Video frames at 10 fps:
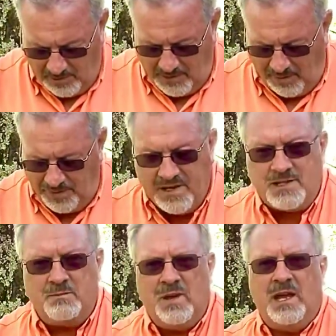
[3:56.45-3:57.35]
about
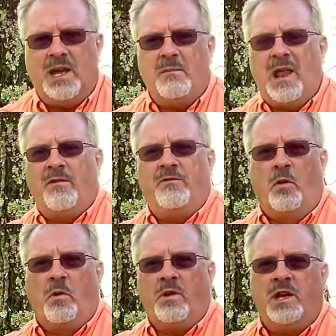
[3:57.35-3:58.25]
this big, about a
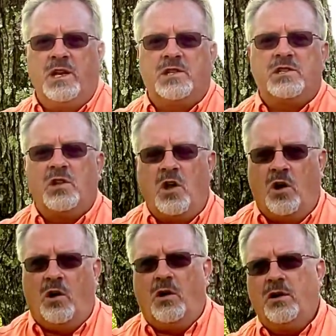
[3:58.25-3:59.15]
four inch
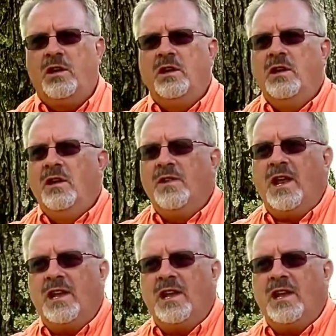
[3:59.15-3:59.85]
log that